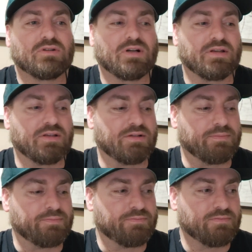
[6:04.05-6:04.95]
I
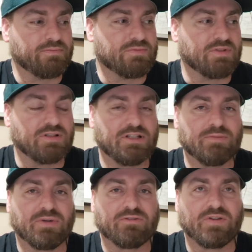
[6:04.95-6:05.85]
um,
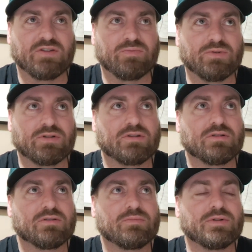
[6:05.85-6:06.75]
deleted my Facebook,
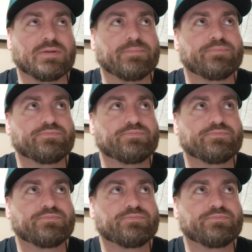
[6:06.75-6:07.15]
but